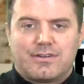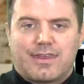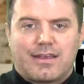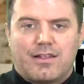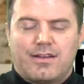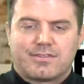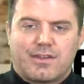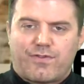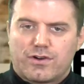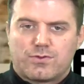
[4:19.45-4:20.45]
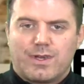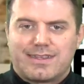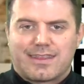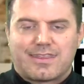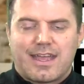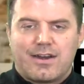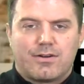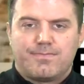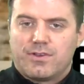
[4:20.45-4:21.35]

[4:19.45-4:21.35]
They lost the first week to Thayer,